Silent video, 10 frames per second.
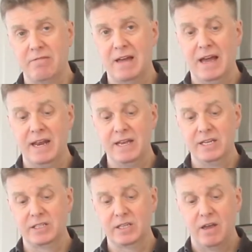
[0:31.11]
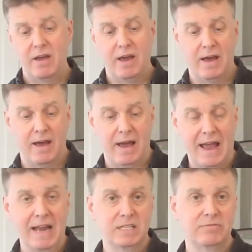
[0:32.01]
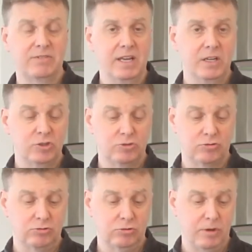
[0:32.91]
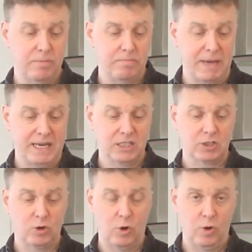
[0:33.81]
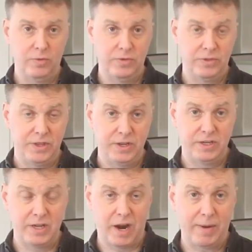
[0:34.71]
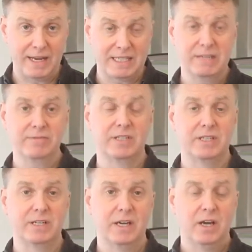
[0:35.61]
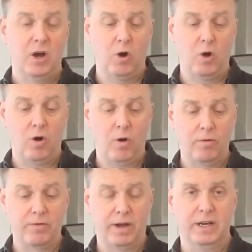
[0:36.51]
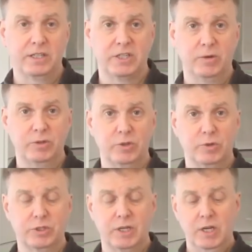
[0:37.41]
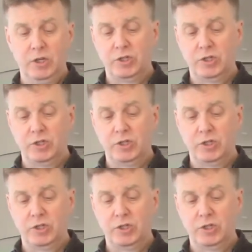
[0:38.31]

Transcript: and that is active gain control based on the directivity of a sound source.